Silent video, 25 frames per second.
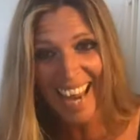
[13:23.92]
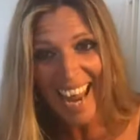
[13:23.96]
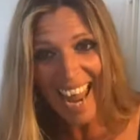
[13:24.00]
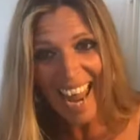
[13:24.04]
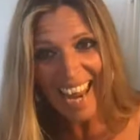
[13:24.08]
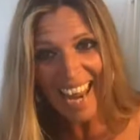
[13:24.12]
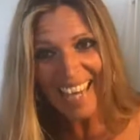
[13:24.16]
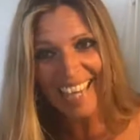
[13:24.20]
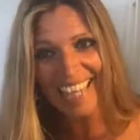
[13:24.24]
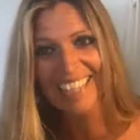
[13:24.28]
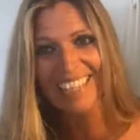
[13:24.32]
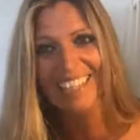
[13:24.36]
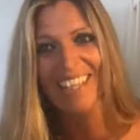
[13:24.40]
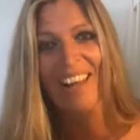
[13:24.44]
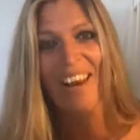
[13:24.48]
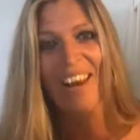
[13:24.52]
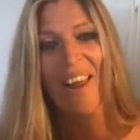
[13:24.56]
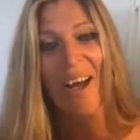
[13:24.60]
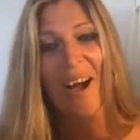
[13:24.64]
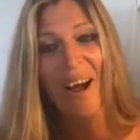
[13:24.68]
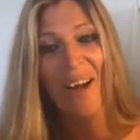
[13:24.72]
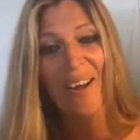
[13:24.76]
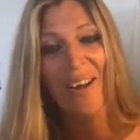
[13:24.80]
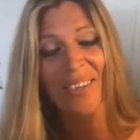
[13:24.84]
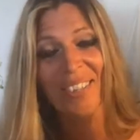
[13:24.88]
It's a
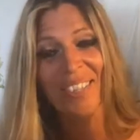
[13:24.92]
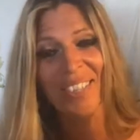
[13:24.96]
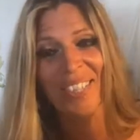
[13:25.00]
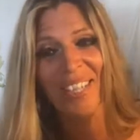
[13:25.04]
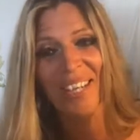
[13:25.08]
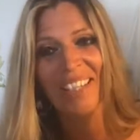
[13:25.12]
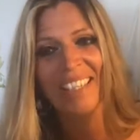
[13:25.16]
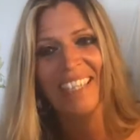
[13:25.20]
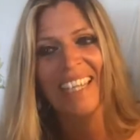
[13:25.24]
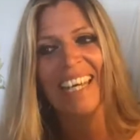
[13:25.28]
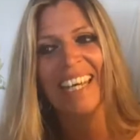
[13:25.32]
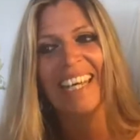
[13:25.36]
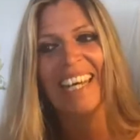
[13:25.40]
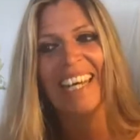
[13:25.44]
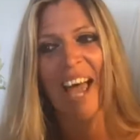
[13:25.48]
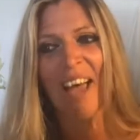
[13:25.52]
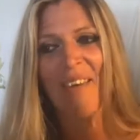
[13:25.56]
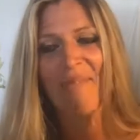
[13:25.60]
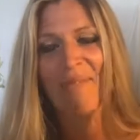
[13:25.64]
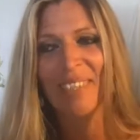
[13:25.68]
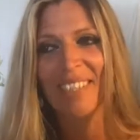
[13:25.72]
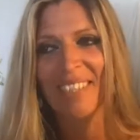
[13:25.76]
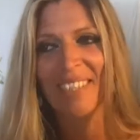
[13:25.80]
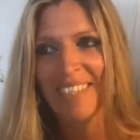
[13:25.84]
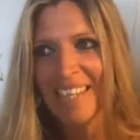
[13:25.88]
long journey.
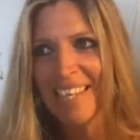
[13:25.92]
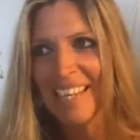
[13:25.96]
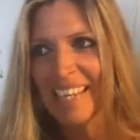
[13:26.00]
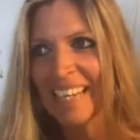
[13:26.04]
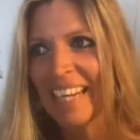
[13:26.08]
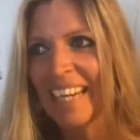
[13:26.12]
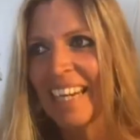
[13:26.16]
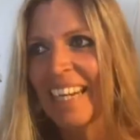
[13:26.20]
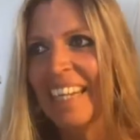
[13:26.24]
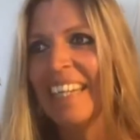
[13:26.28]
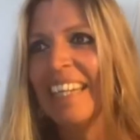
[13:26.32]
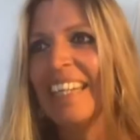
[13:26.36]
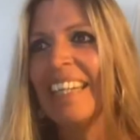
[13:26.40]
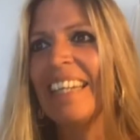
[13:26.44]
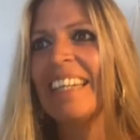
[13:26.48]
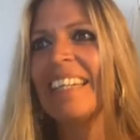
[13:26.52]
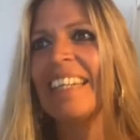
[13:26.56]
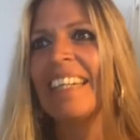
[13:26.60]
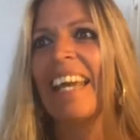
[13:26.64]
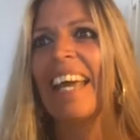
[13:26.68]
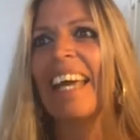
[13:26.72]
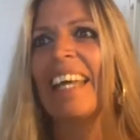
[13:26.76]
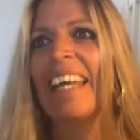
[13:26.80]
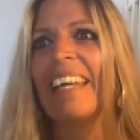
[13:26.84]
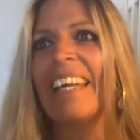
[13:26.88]
I'm still healing,
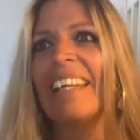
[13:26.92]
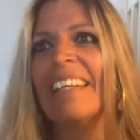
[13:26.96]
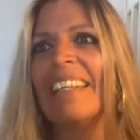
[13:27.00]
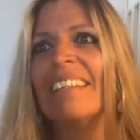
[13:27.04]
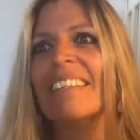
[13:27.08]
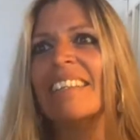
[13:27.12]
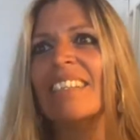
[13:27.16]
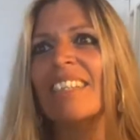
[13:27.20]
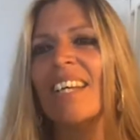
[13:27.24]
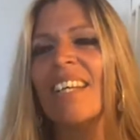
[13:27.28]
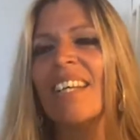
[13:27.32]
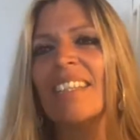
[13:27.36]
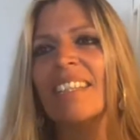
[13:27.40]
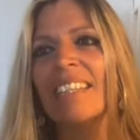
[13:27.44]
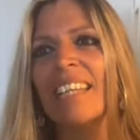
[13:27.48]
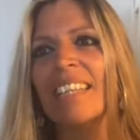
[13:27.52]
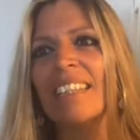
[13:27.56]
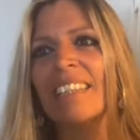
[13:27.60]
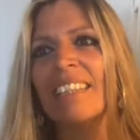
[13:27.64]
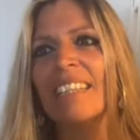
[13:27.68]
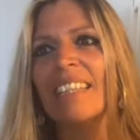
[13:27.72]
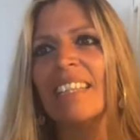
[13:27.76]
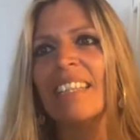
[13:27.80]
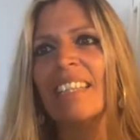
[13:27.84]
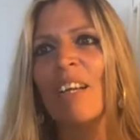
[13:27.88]
and it's just
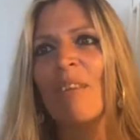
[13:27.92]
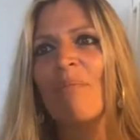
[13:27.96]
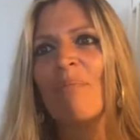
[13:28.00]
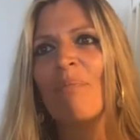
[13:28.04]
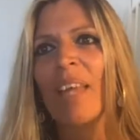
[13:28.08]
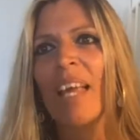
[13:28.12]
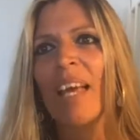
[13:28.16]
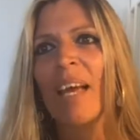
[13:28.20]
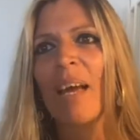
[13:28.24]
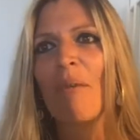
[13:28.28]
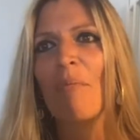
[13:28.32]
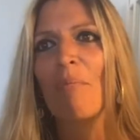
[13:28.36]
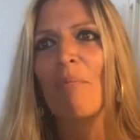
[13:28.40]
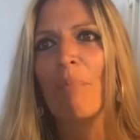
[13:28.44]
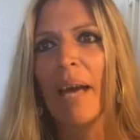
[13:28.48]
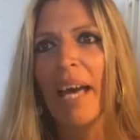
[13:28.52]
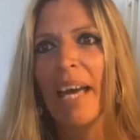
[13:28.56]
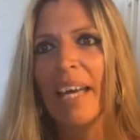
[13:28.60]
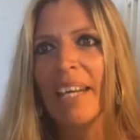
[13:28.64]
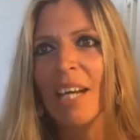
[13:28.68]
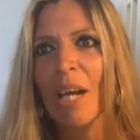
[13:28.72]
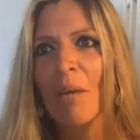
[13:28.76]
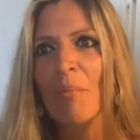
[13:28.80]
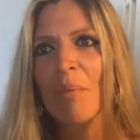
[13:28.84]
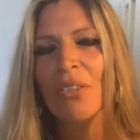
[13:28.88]
getting
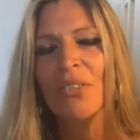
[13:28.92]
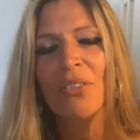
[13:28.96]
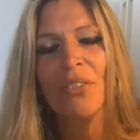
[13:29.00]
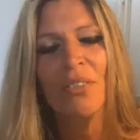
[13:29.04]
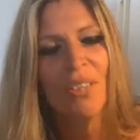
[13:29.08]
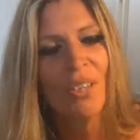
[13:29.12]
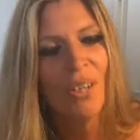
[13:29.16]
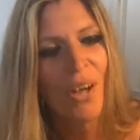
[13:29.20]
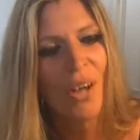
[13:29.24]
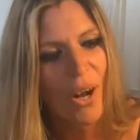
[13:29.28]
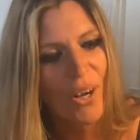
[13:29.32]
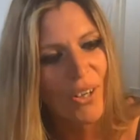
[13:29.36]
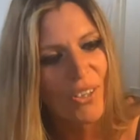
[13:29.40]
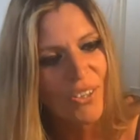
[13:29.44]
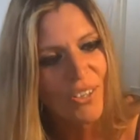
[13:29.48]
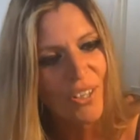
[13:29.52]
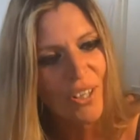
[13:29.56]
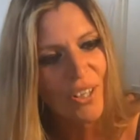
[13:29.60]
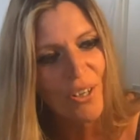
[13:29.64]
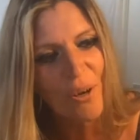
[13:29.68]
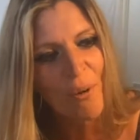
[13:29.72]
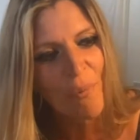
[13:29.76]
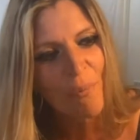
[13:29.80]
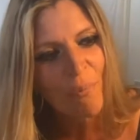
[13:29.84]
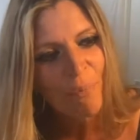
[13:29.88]
better. But you know,
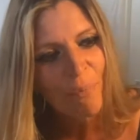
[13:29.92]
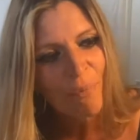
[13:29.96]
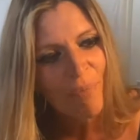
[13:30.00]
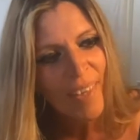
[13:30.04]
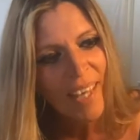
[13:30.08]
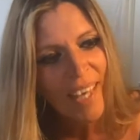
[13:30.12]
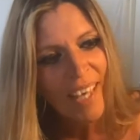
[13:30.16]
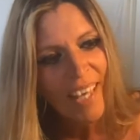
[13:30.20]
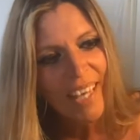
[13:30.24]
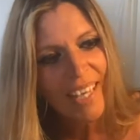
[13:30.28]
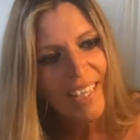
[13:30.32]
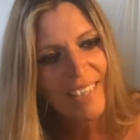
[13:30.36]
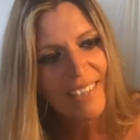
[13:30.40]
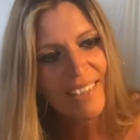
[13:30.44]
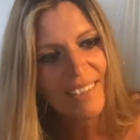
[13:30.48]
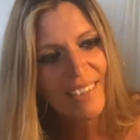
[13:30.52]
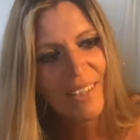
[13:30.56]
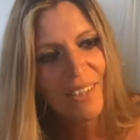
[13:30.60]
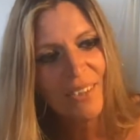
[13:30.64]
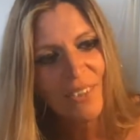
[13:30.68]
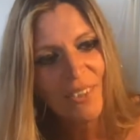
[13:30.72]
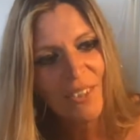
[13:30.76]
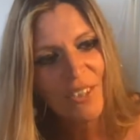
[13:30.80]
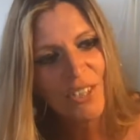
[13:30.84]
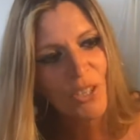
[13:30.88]
also, it's
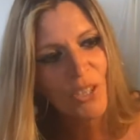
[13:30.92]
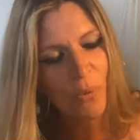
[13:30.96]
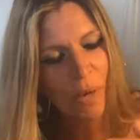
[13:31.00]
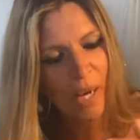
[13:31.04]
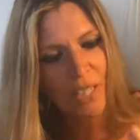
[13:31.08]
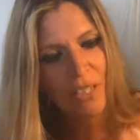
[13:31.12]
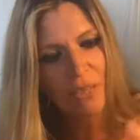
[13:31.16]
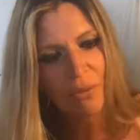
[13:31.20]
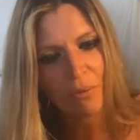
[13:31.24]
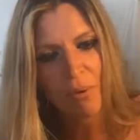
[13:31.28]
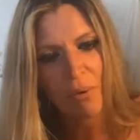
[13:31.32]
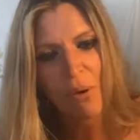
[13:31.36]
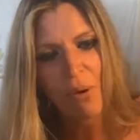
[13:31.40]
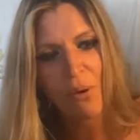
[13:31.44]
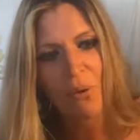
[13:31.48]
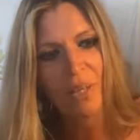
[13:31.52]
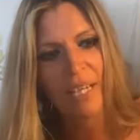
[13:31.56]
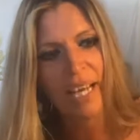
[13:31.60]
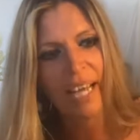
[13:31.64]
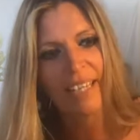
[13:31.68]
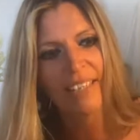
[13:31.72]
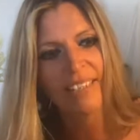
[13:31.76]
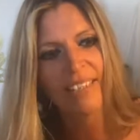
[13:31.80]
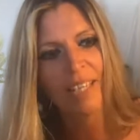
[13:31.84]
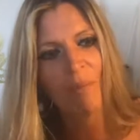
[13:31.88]
not a straight road.
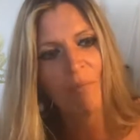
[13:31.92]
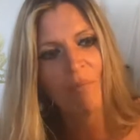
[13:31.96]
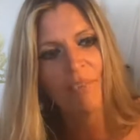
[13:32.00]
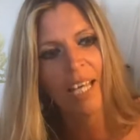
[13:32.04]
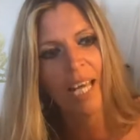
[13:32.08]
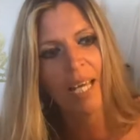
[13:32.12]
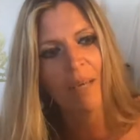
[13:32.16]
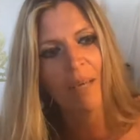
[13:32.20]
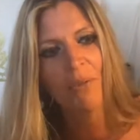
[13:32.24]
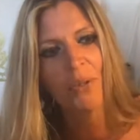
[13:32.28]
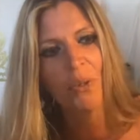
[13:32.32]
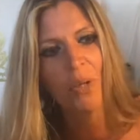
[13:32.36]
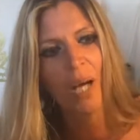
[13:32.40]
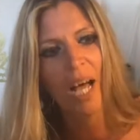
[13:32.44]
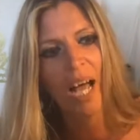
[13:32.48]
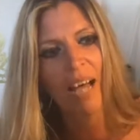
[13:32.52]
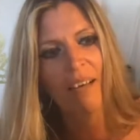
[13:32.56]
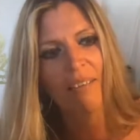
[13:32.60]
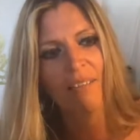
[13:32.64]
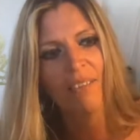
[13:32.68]
Like sometimes you have